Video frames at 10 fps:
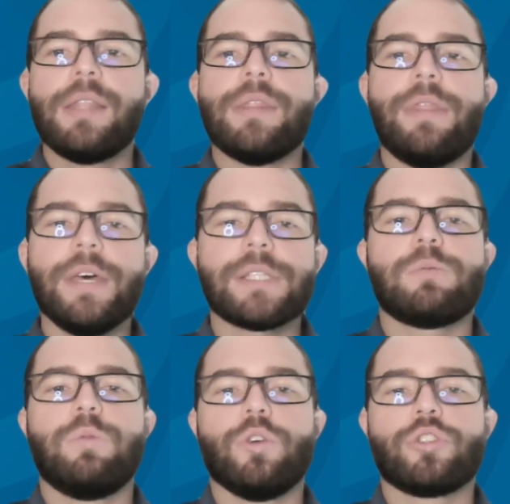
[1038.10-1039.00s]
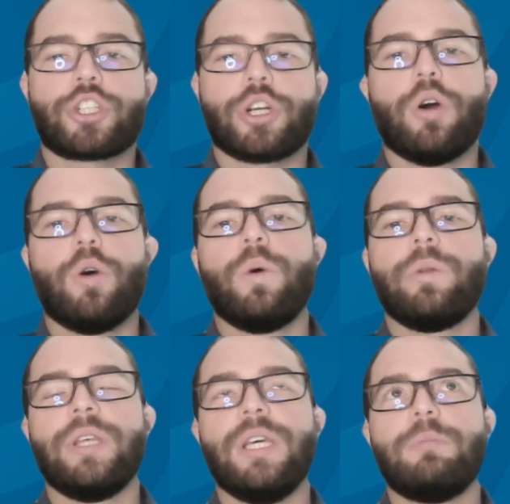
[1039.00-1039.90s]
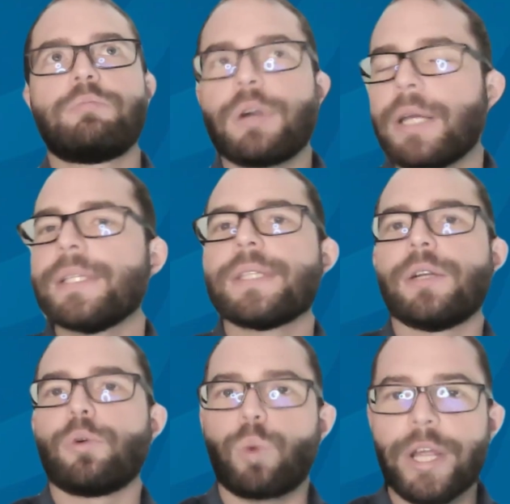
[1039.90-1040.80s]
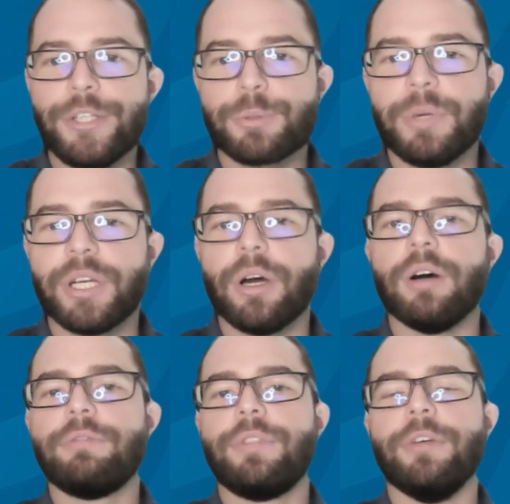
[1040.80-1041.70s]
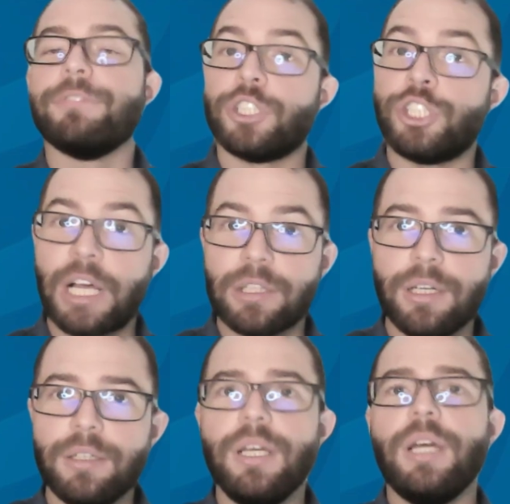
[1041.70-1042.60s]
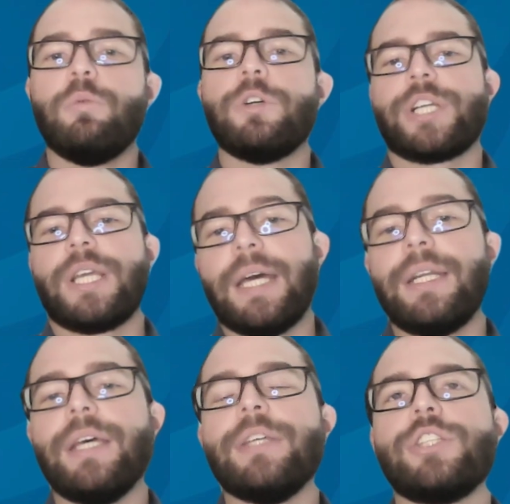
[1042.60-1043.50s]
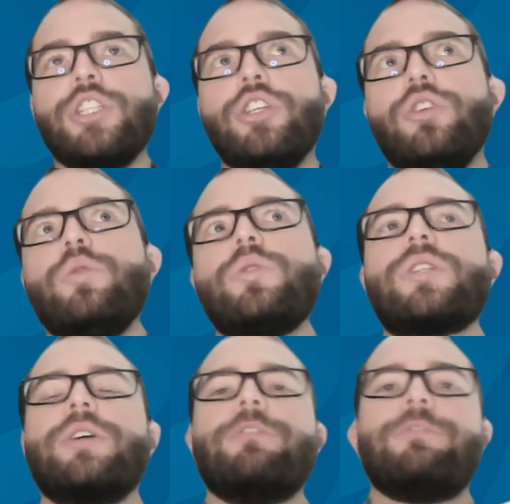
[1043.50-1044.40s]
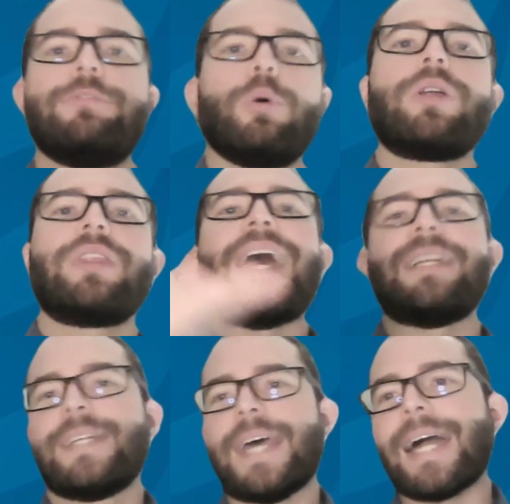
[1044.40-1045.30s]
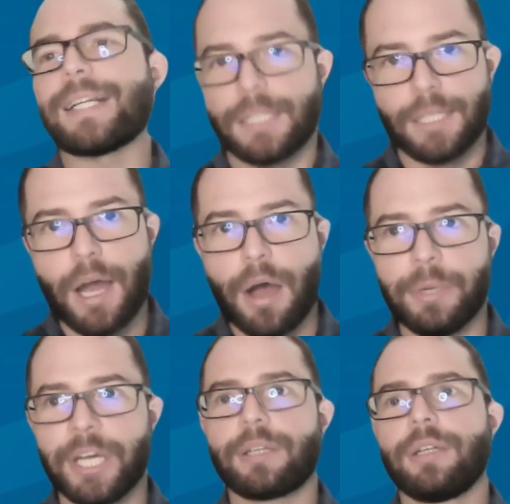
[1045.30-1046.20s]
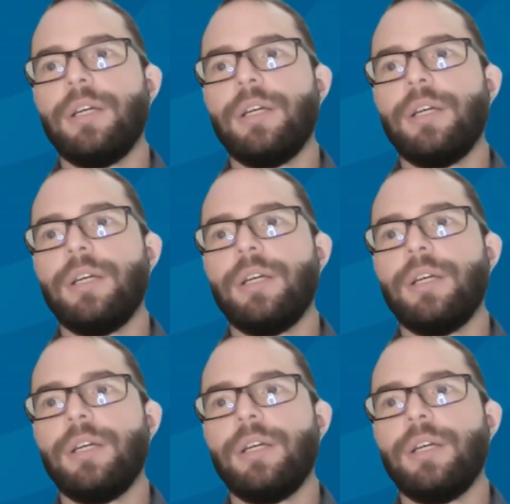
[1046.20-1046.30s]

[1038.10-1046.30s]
This will show the presence and arrangement of the flagella, which again is used for that taxonomic